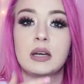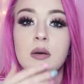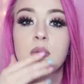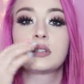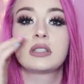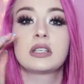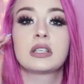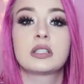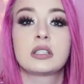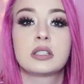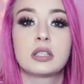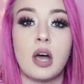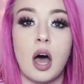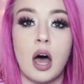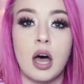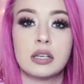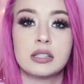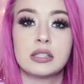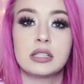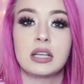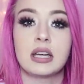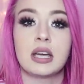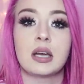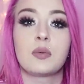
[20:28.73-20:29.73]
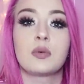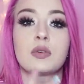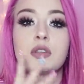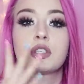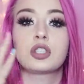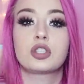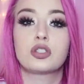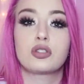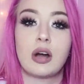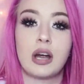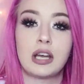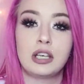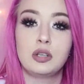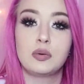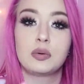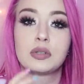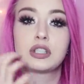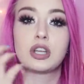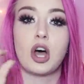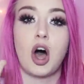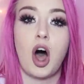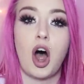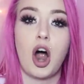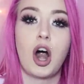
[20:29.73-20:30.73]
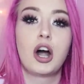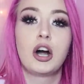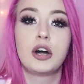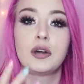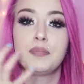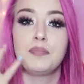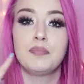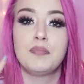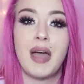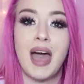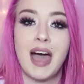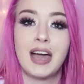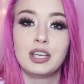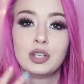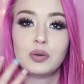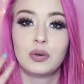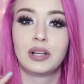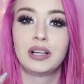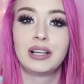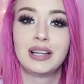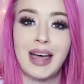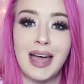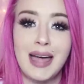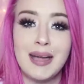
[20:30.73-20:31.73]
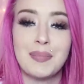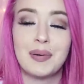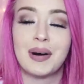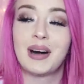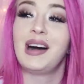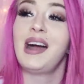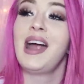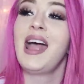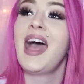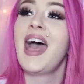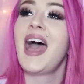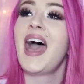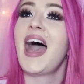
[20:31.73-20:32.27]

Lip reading: It was exhausting. It was strenuous, hard, manual labor.